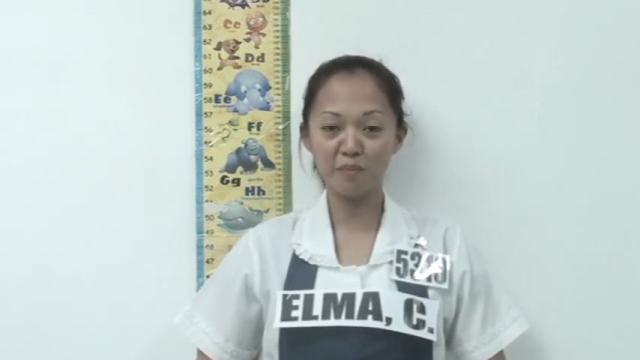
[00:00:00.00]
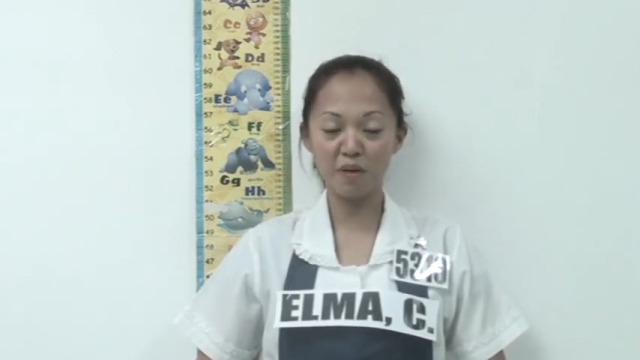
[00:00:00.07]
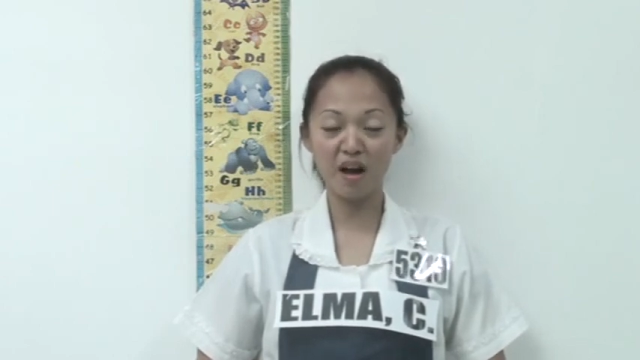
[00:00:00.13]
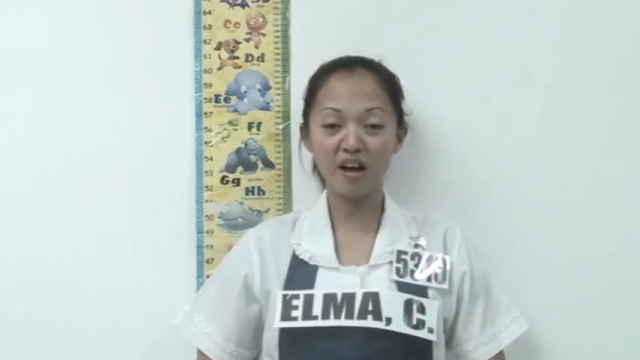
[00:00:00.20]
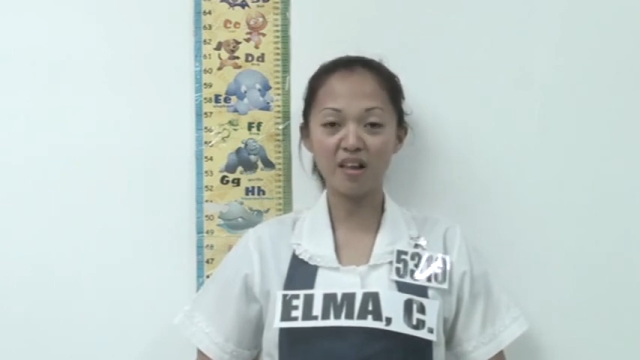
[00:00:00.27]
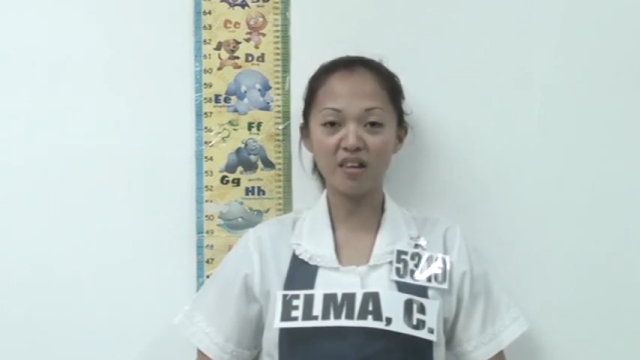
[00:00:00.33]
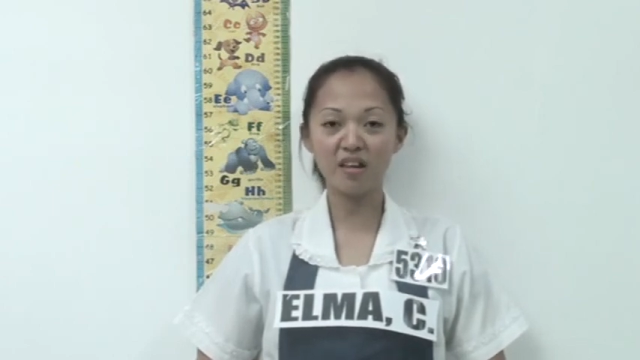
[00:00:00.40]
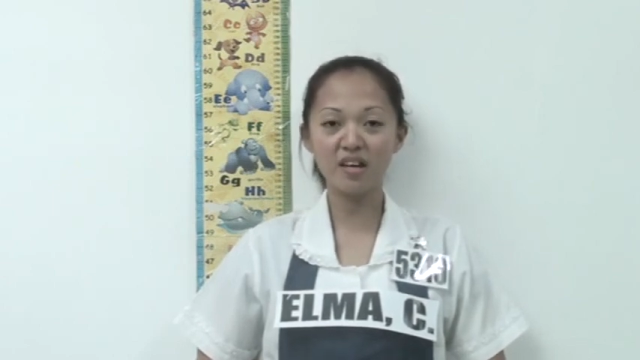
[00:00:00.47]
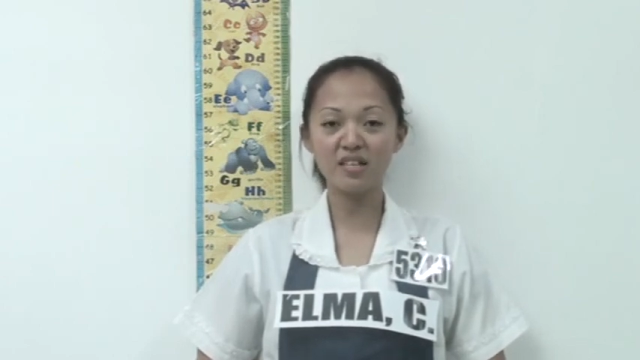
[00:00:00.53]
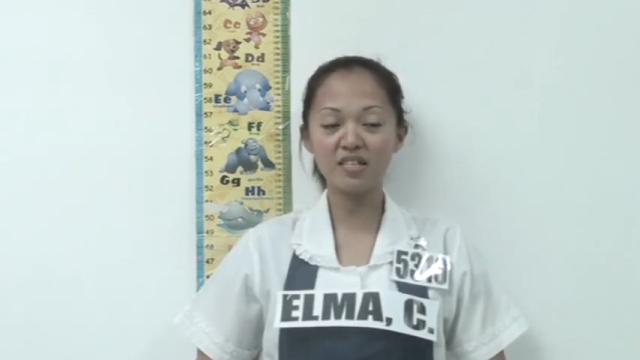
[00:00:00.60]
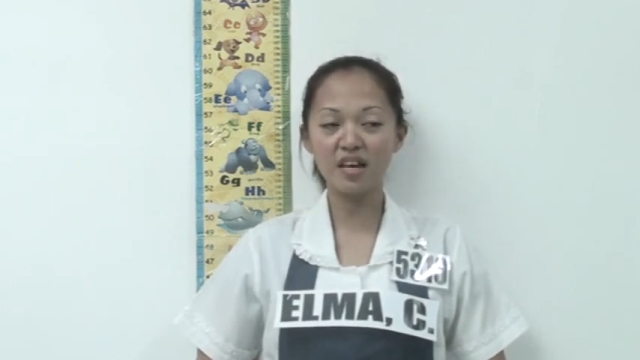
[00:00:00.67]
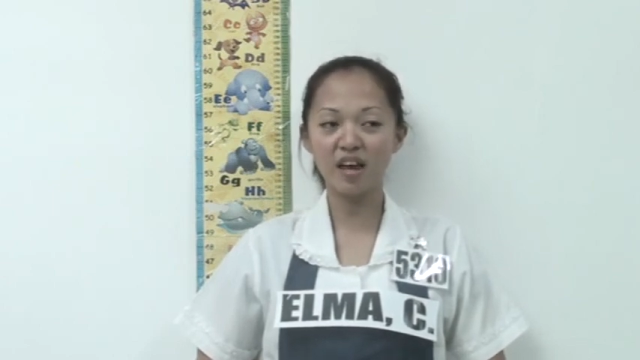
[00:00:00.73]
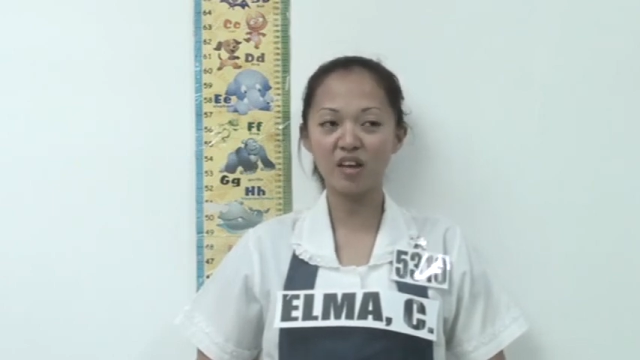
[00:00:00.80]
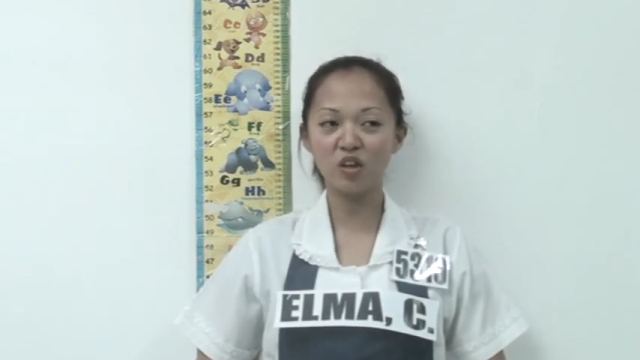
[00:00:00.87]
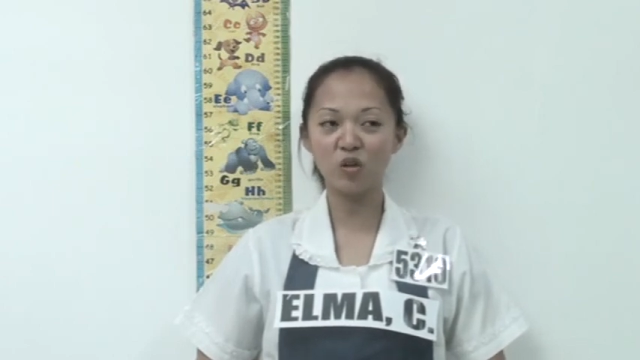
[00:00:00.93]
I'm
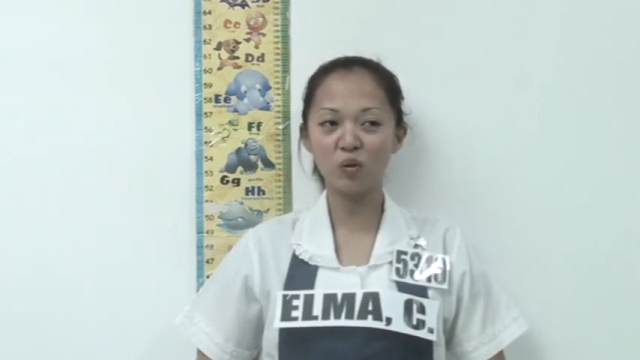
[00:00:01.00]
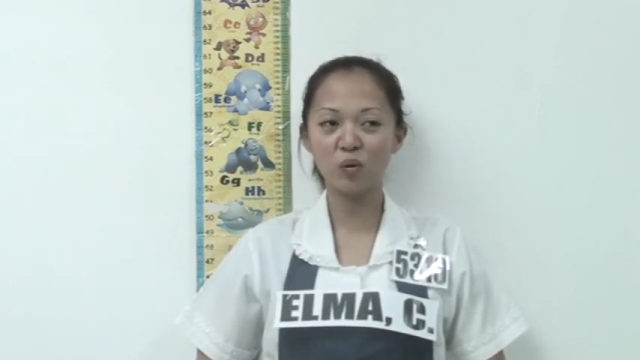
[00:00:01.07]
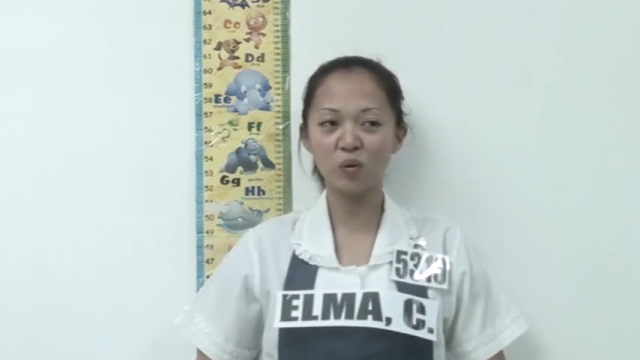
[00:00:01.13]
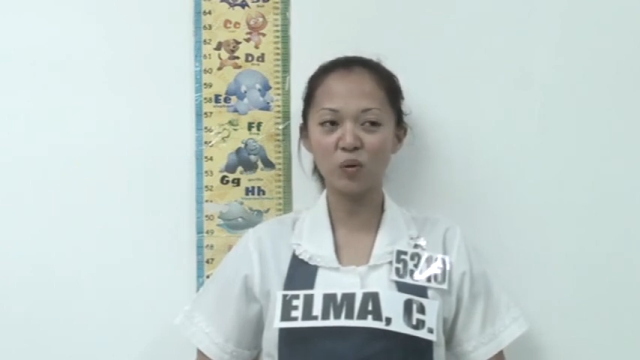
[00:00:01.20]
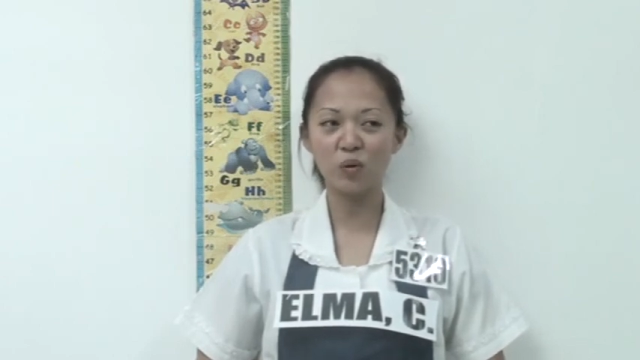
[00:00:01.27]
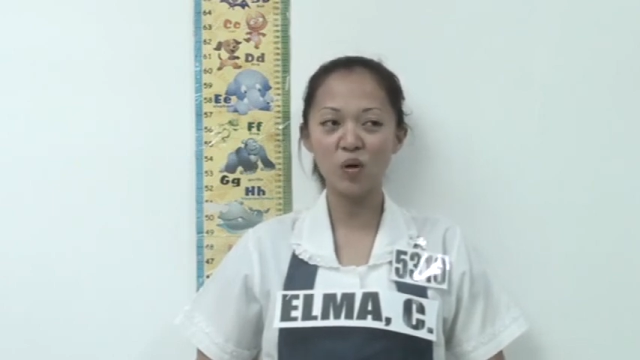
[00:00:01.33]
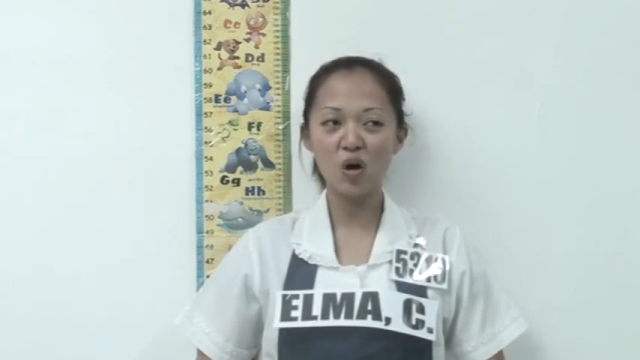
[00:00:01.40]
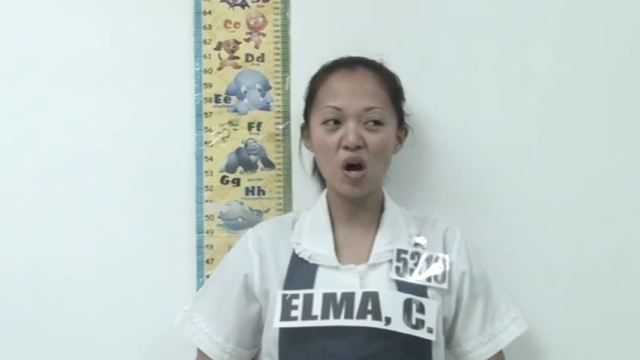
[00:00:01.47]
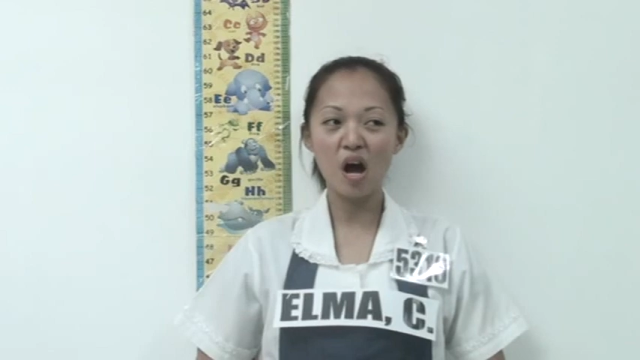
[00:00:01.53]
honest, I do